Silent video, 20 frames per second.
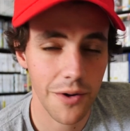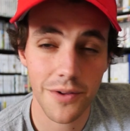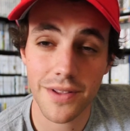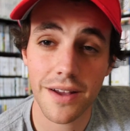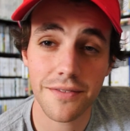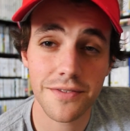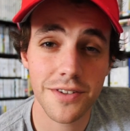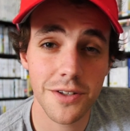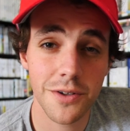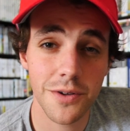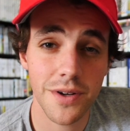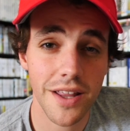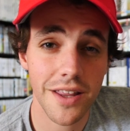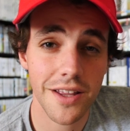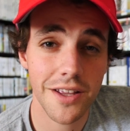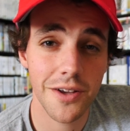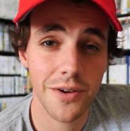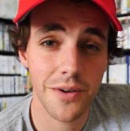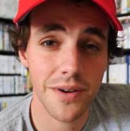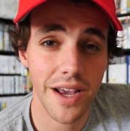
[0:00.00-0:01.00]
I would love to do another
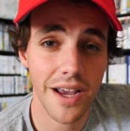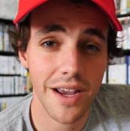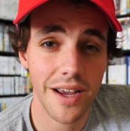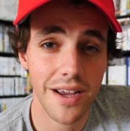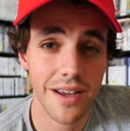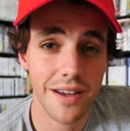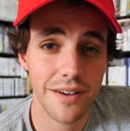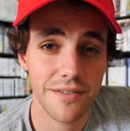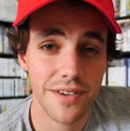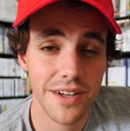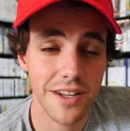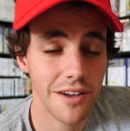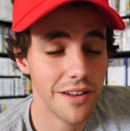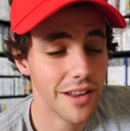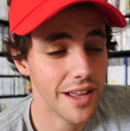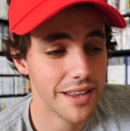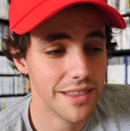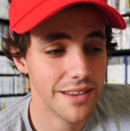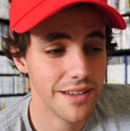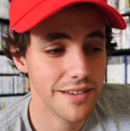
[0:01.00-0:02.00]
Q&A video
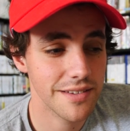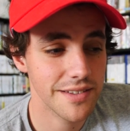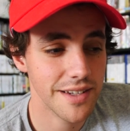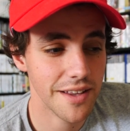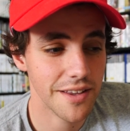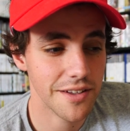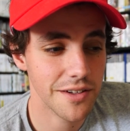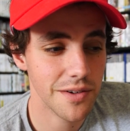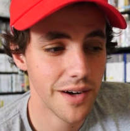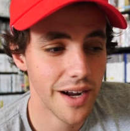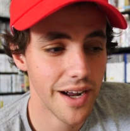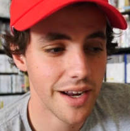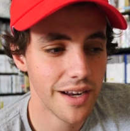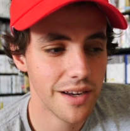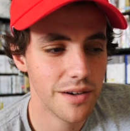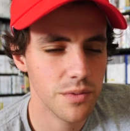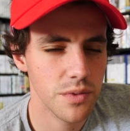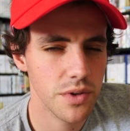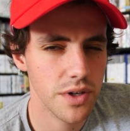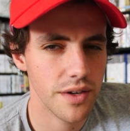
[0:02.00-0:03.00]
like this down the
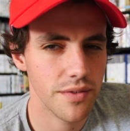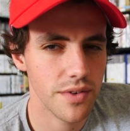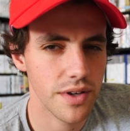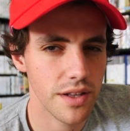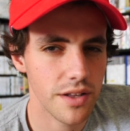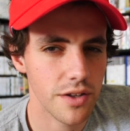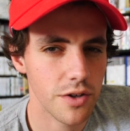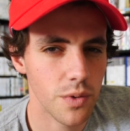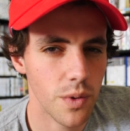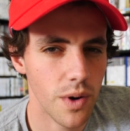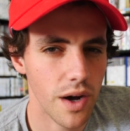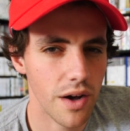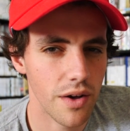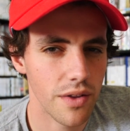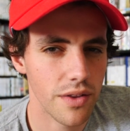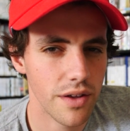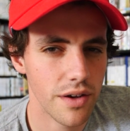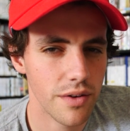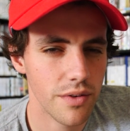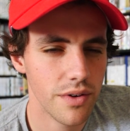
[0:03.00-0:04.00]
track. We'll give it a little
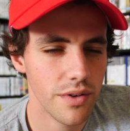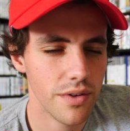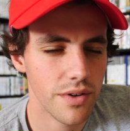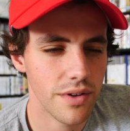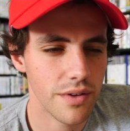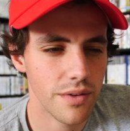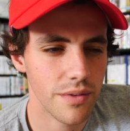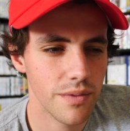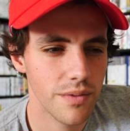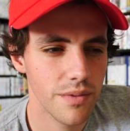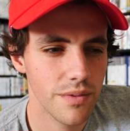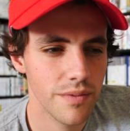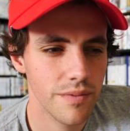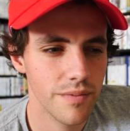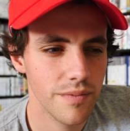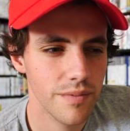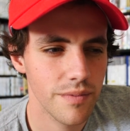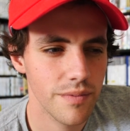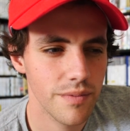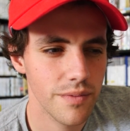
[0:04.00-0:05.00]
while though. We don't
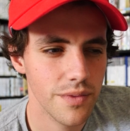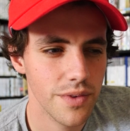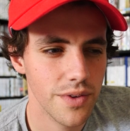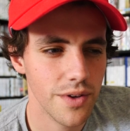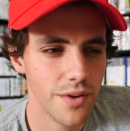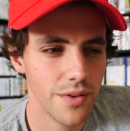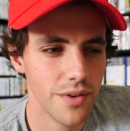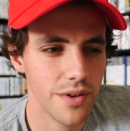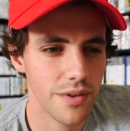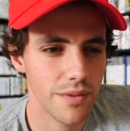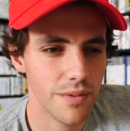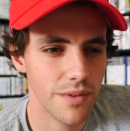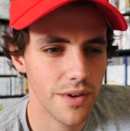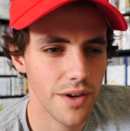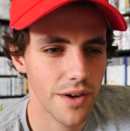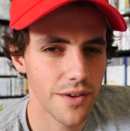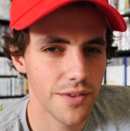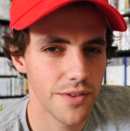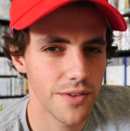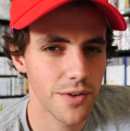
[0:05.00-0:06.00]
want to
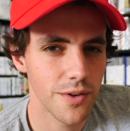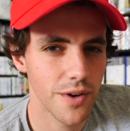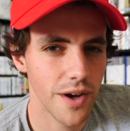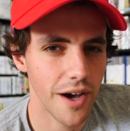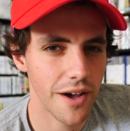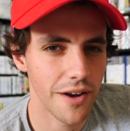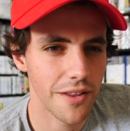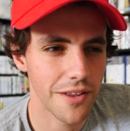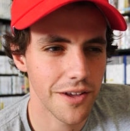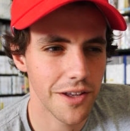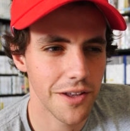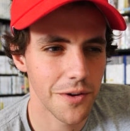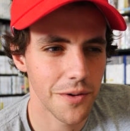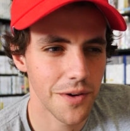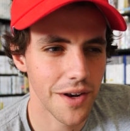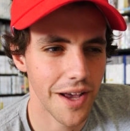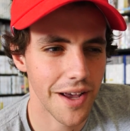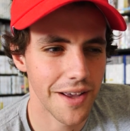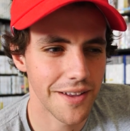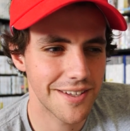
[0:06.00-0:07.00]
go too hard on the
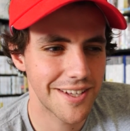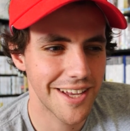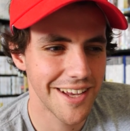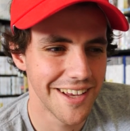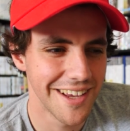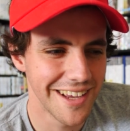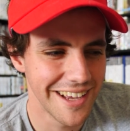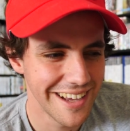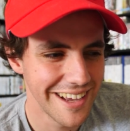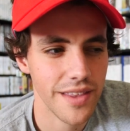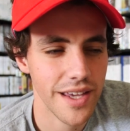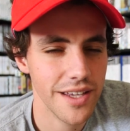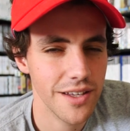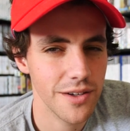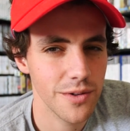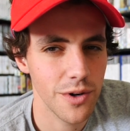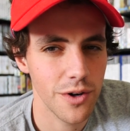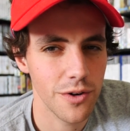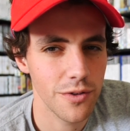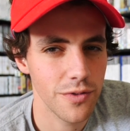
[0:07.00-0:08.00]
Q&As. Thank
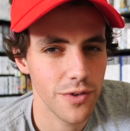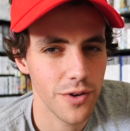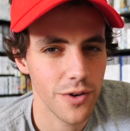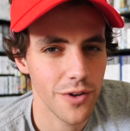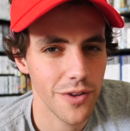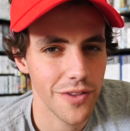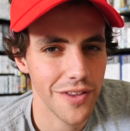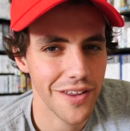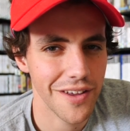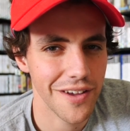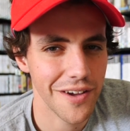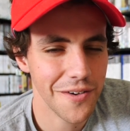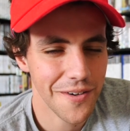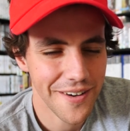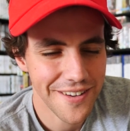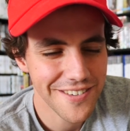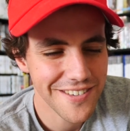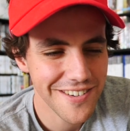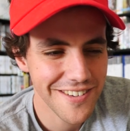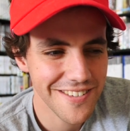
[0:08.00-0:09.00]
you all for the
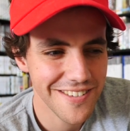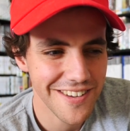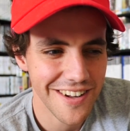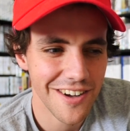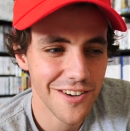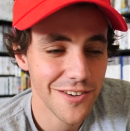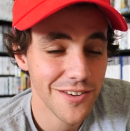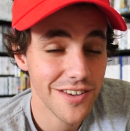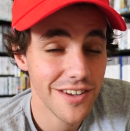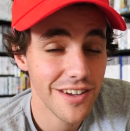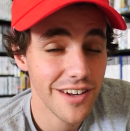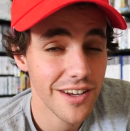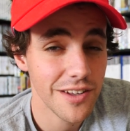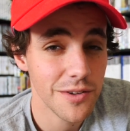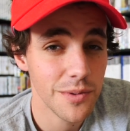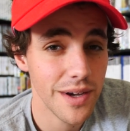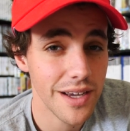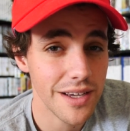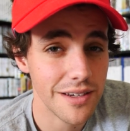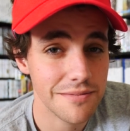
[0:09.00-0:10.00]
questions, and I'll see you
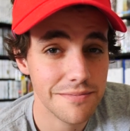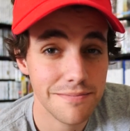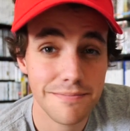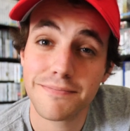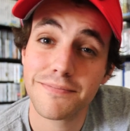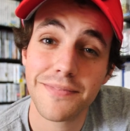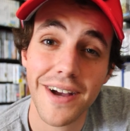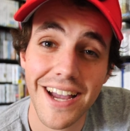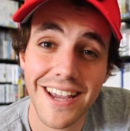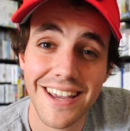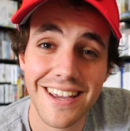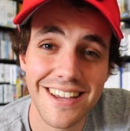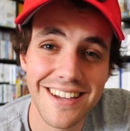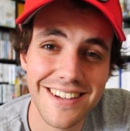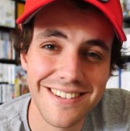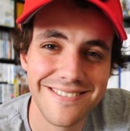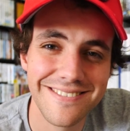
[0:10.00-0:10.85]
next week. Bye.